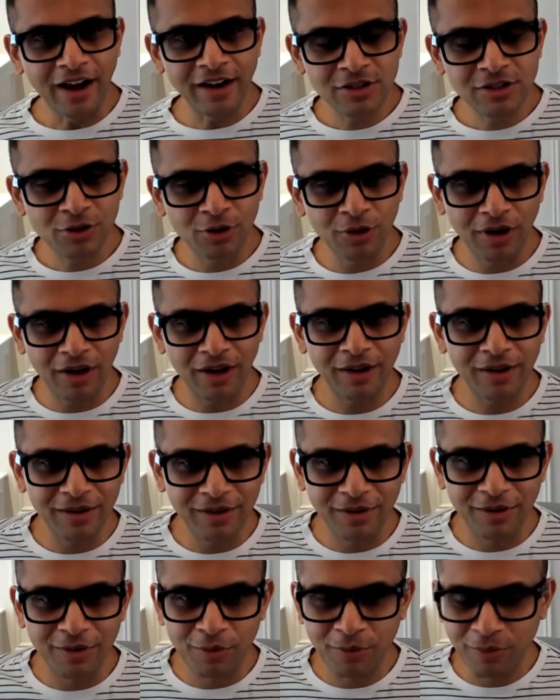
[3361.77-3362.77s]
And so
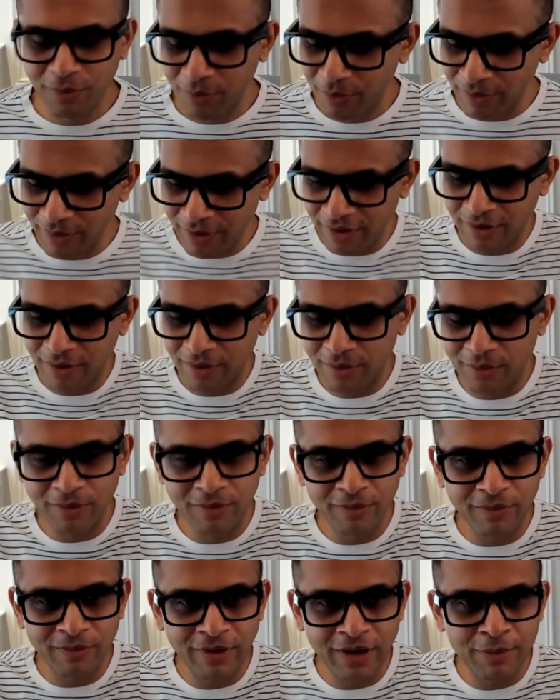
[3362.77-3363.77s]
when
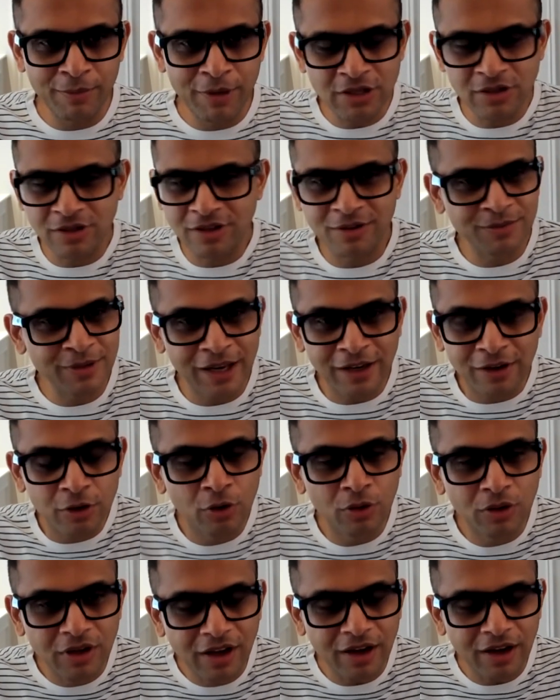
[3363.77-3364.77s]
I measured it, I was
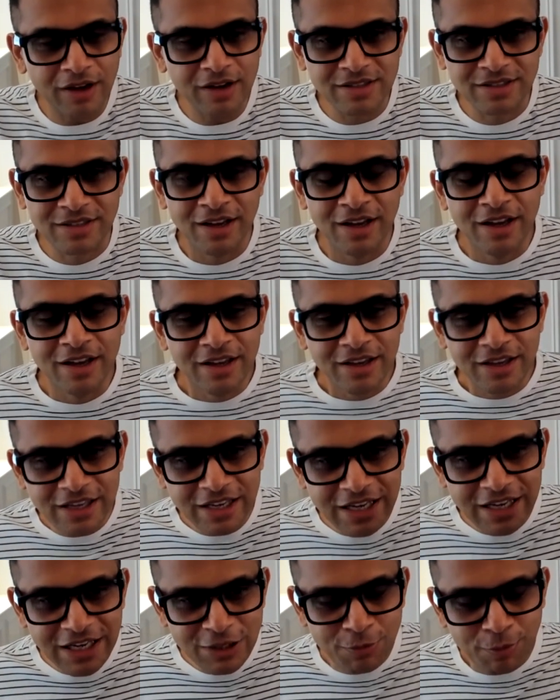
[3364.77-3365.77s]
like, look, guys,
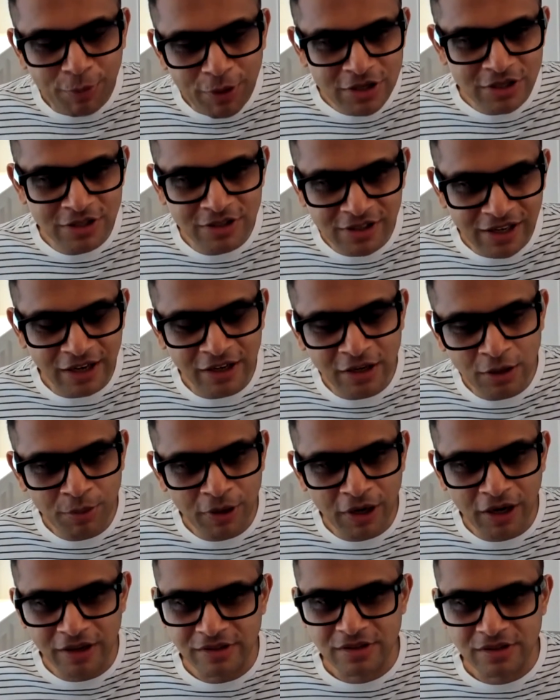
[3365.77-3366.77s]
each person in the
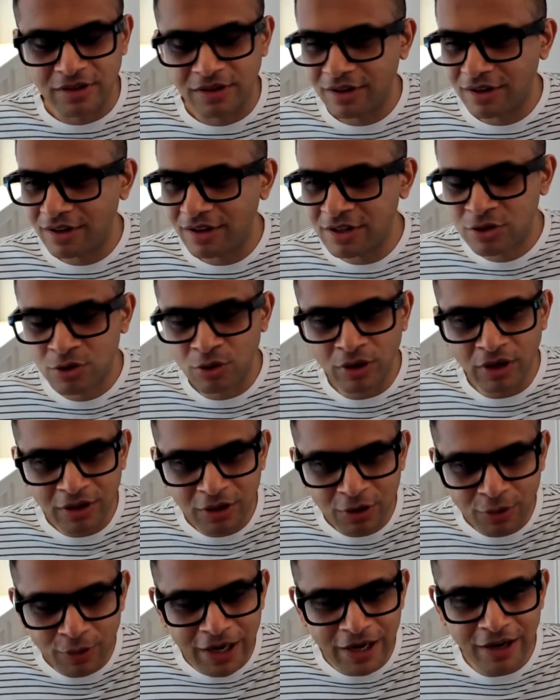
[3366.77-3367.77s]
enterprise is
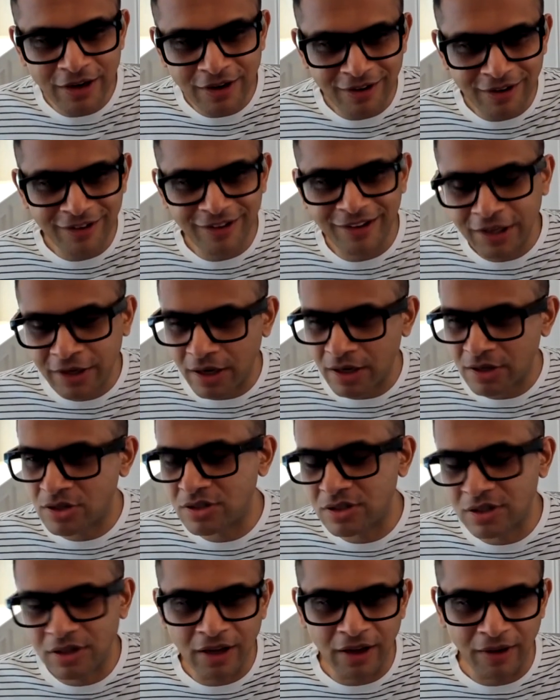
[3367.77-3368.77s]
doing 2,800
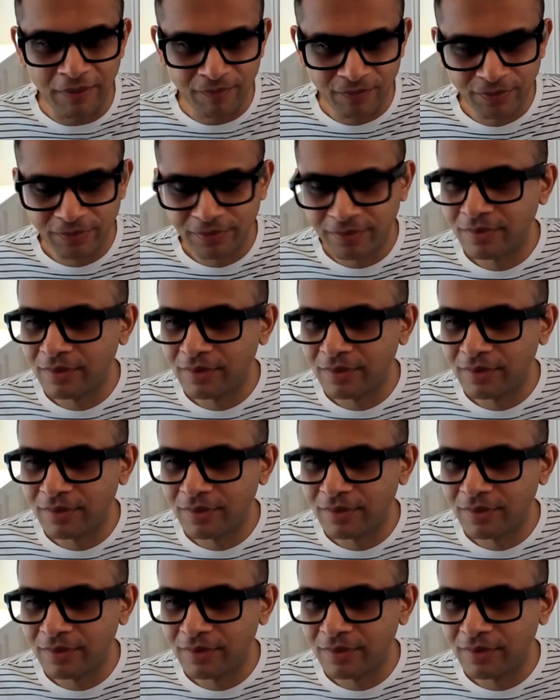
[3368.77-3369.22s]
interactions a day.